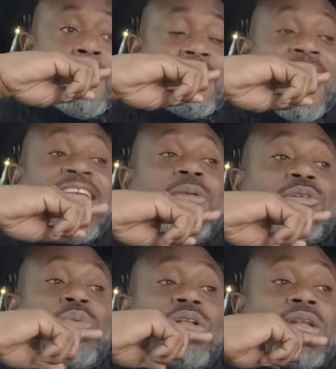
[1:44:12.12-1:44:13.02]
uh, that he
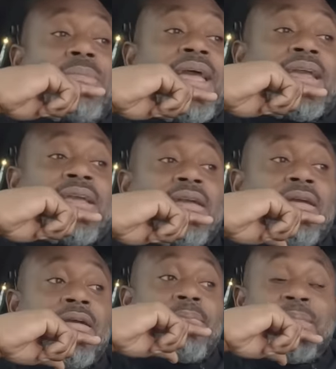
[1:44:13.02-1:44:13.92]
was willing to make.
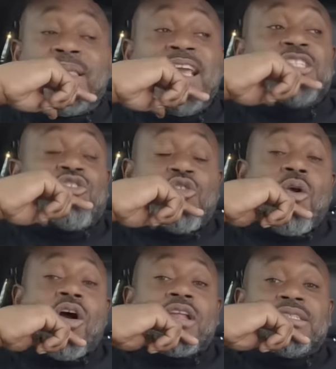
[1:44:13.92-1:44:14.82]
He's a
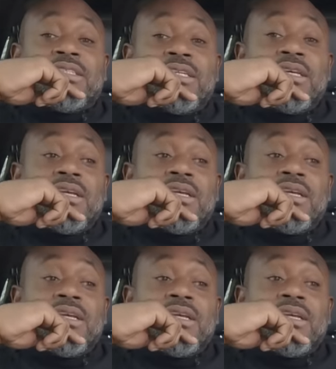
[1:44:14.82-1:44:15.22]
true artist